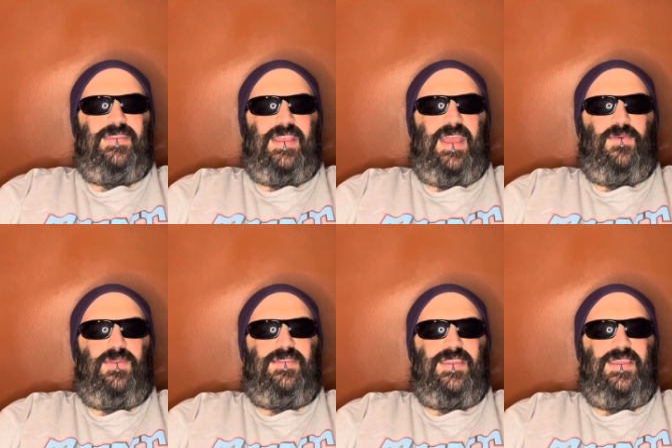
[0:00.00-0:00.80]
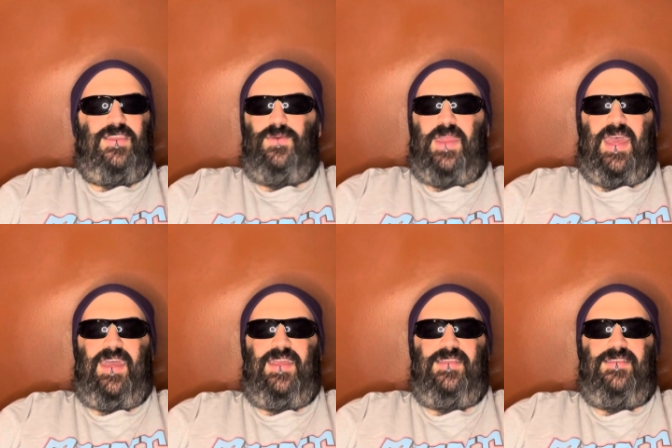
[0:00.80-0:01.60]
and I will see you
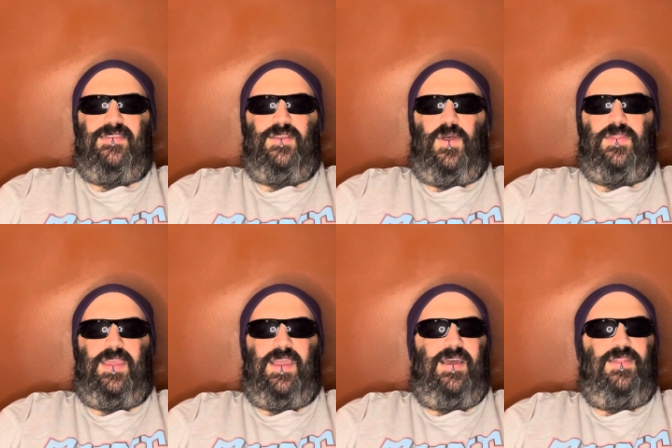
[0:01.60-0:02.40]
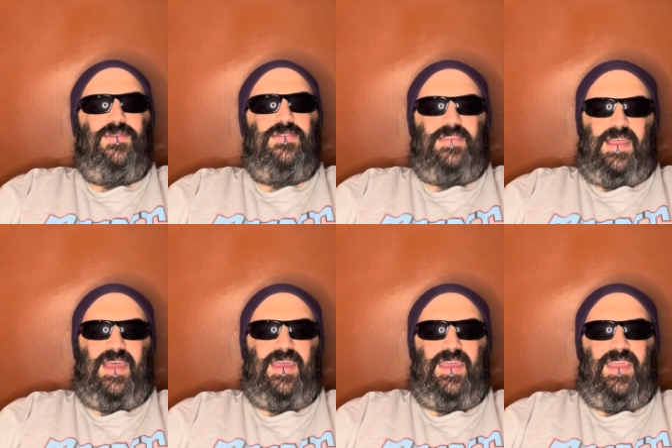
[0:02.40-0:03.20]
guys on the other
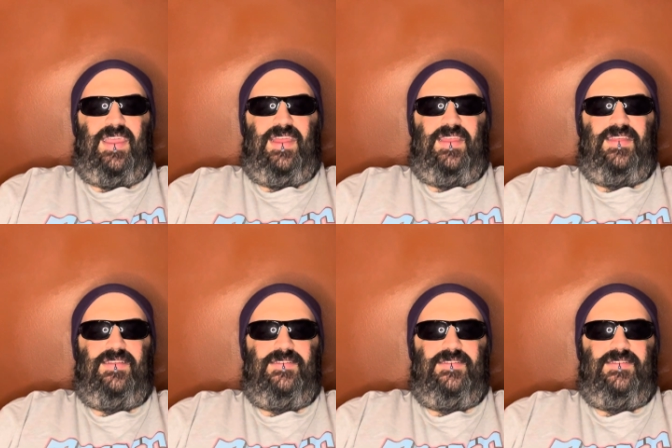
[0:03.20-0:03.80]
side.